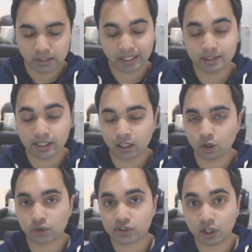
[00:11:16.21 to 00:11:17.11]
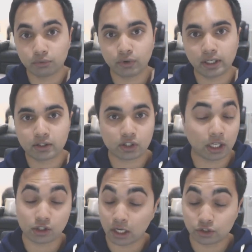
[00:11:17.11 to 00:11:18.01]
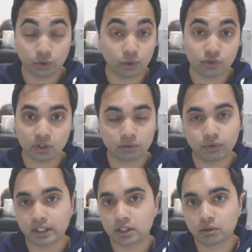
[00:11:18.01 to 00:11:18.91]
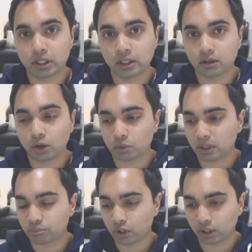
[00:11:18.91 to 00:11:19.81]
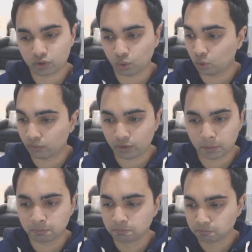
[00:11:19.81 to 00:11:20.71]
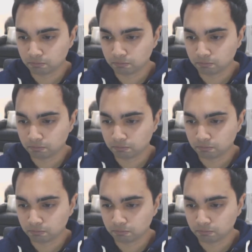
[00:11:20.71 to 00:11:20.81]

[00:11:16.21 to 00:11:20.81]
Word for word: They contain a lot of sulfates. I, I don't use sulfates in, in a lot of my products or all of them.